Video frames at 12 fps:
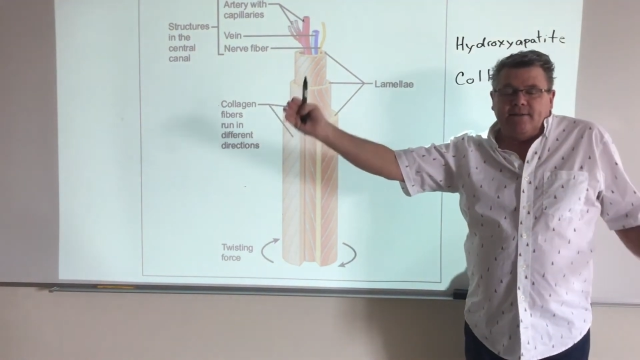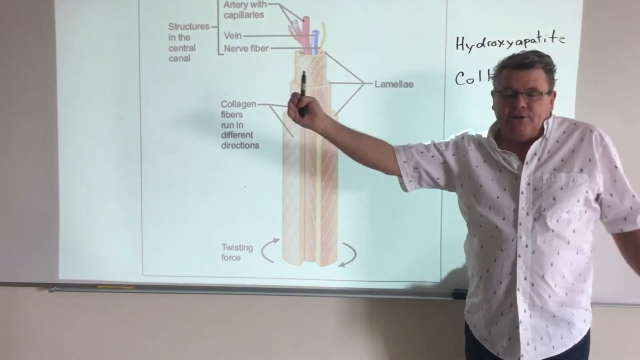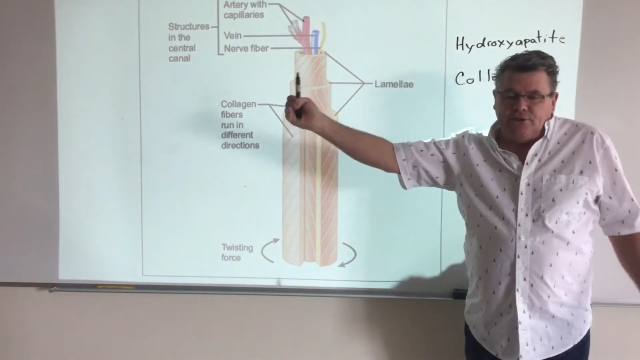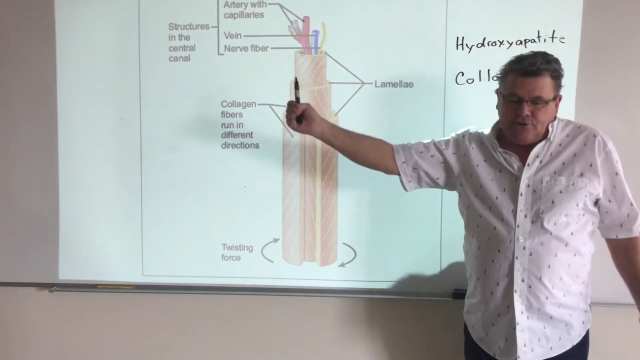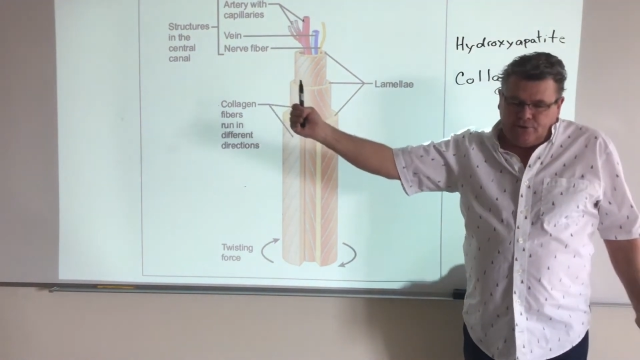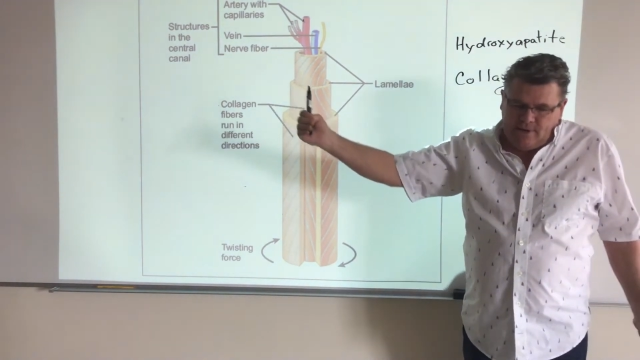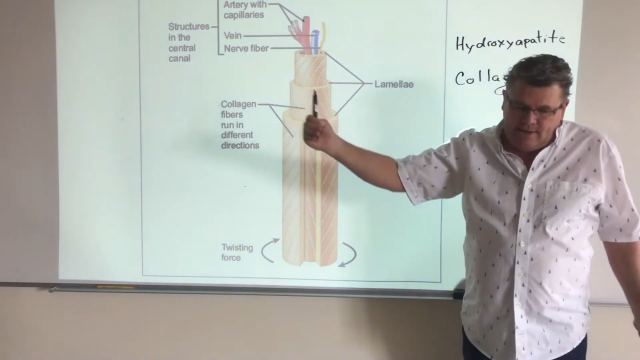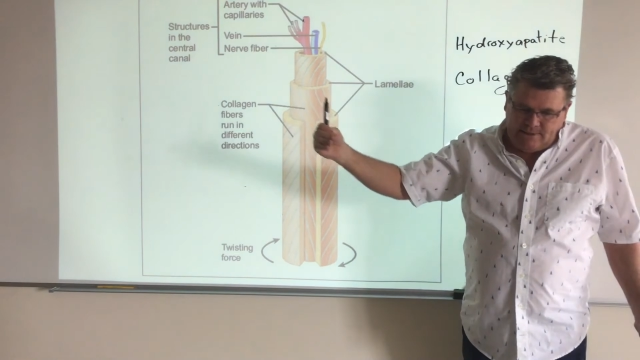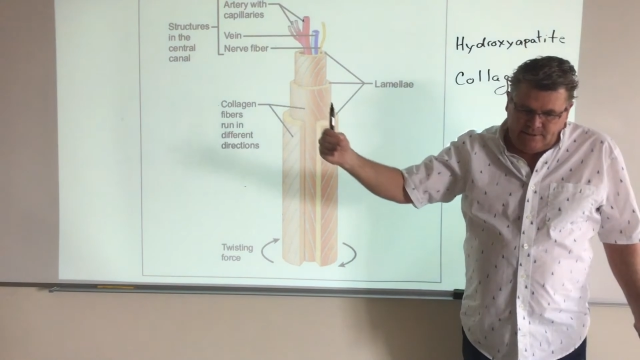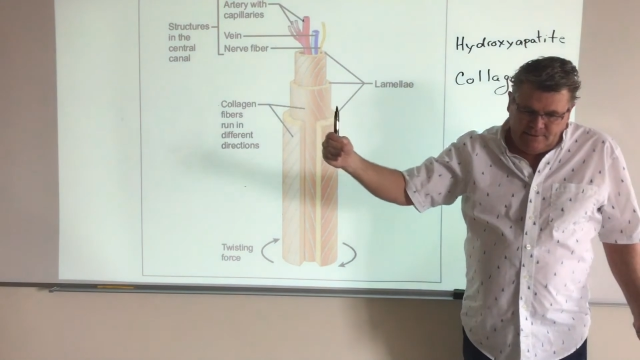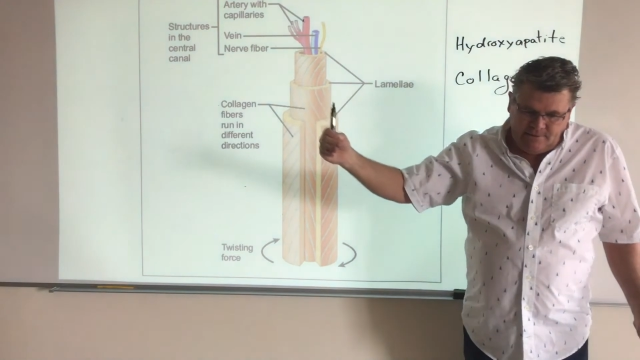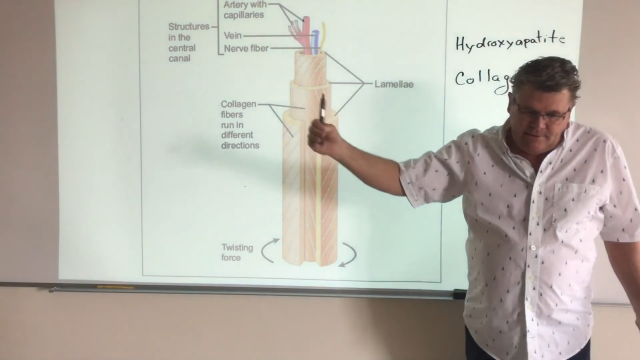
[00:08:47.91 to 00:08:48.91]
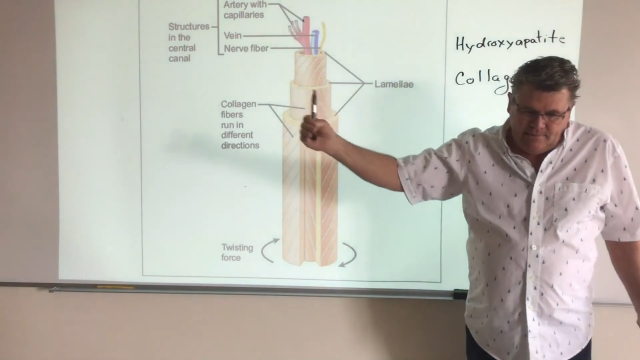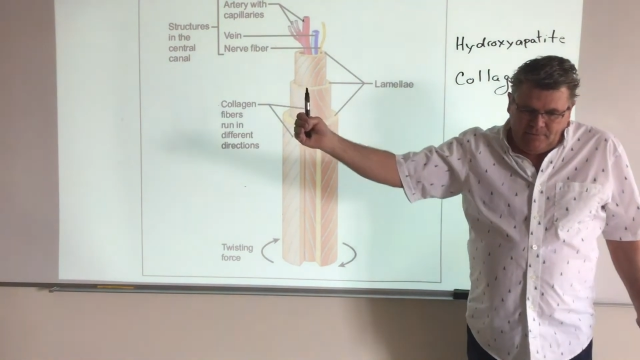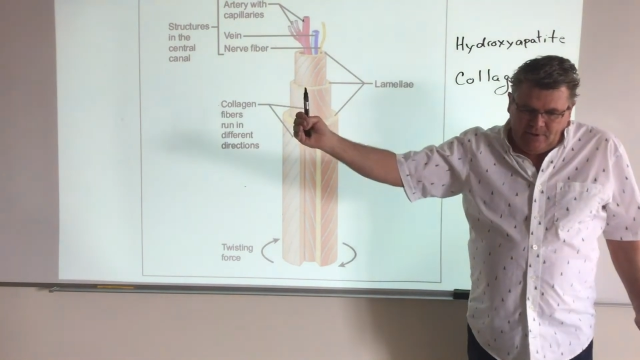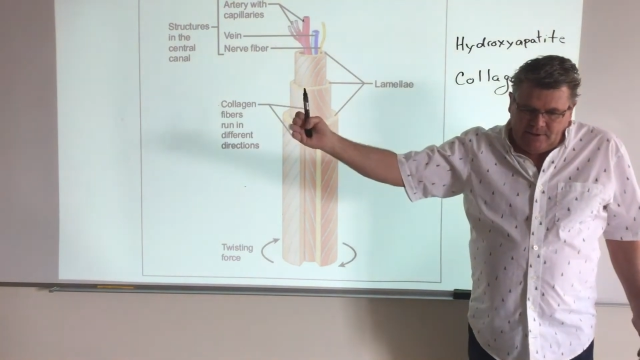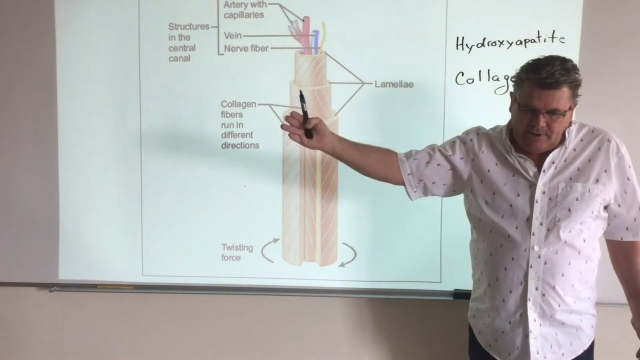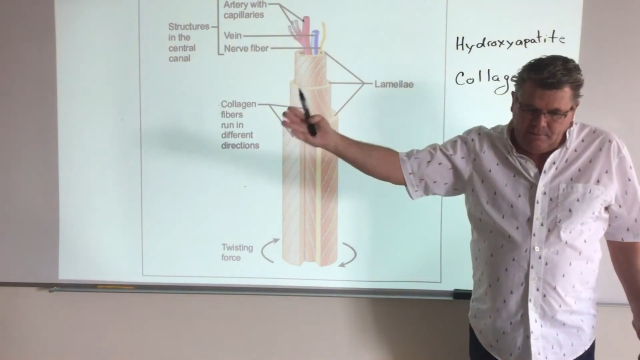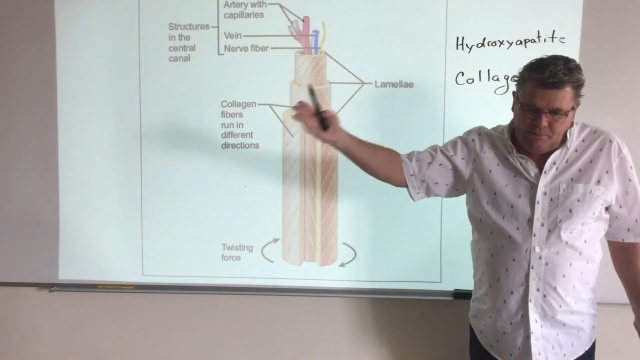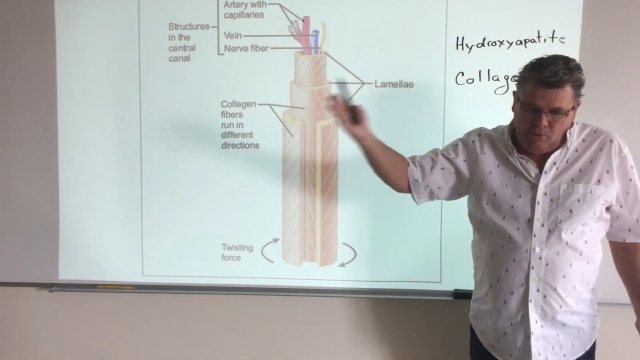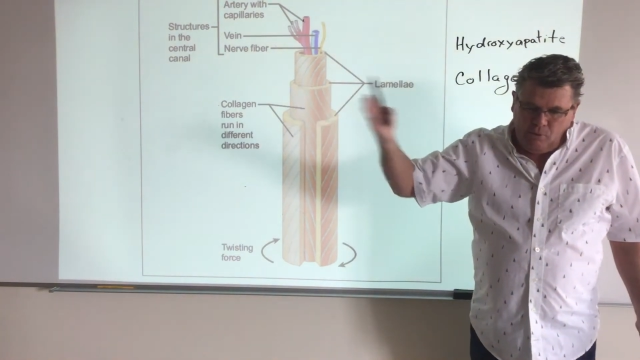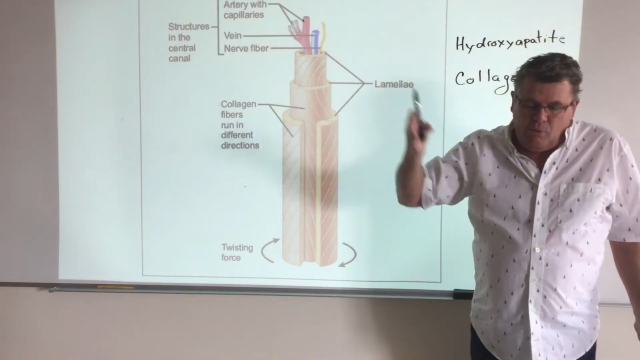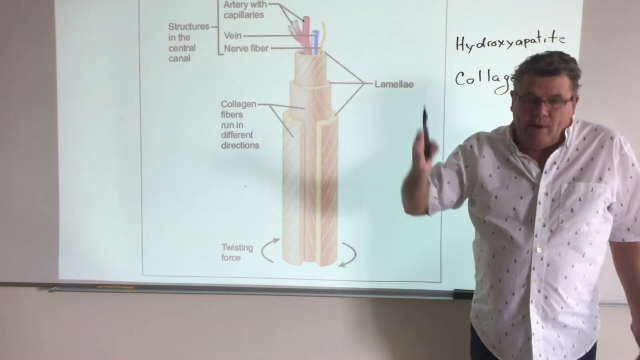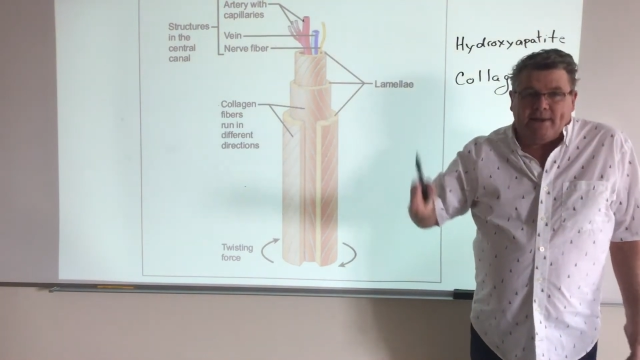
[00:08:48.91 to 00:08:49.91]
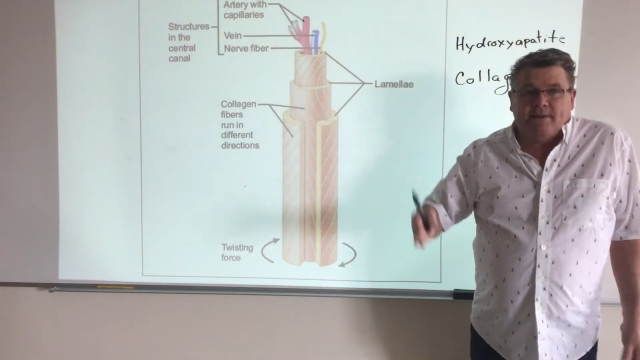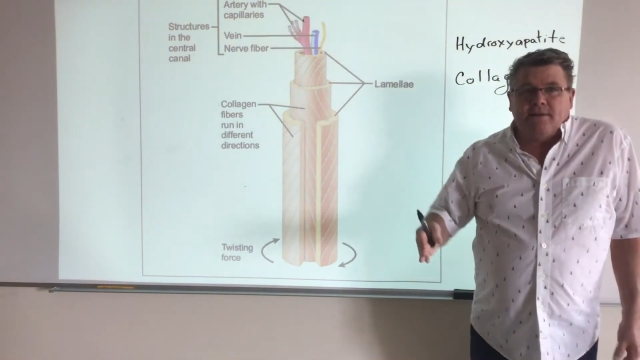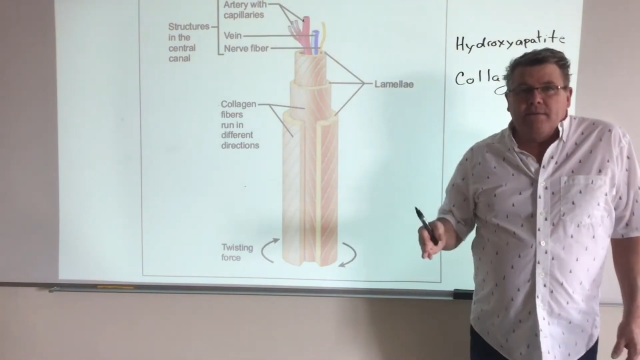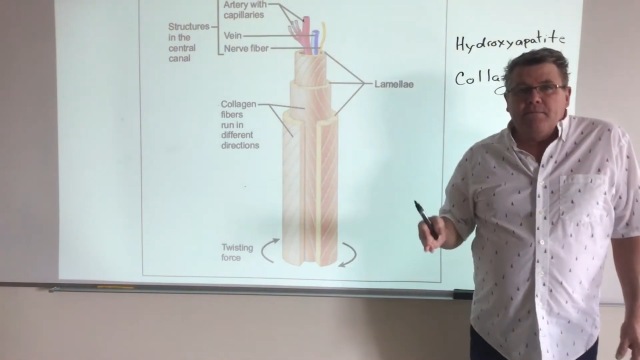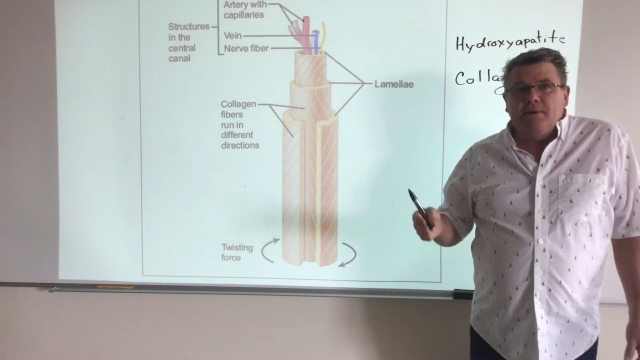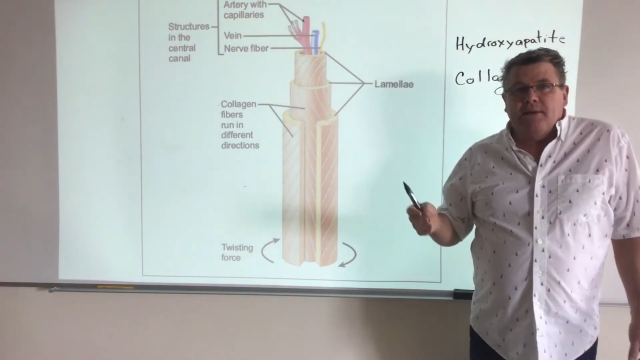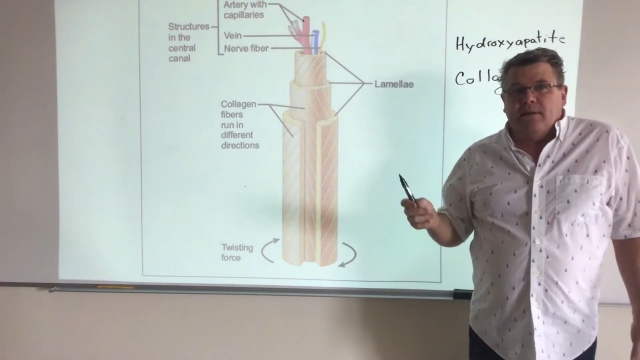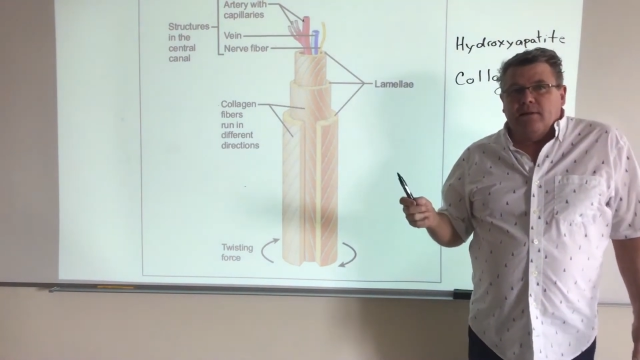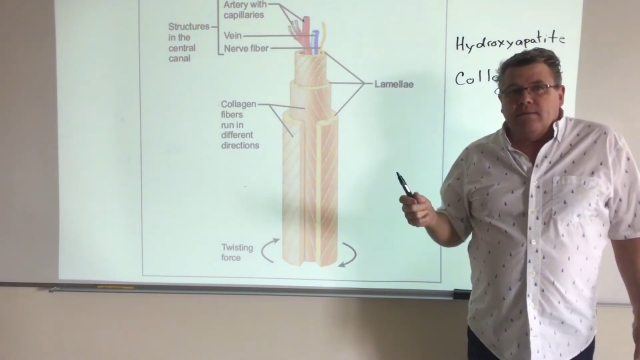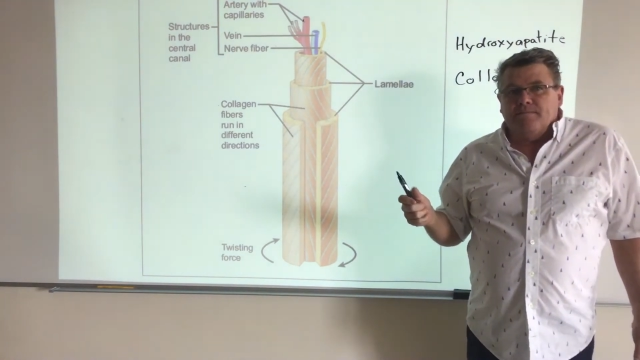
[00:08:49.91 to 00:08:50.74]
then you tried to put weight in the middle.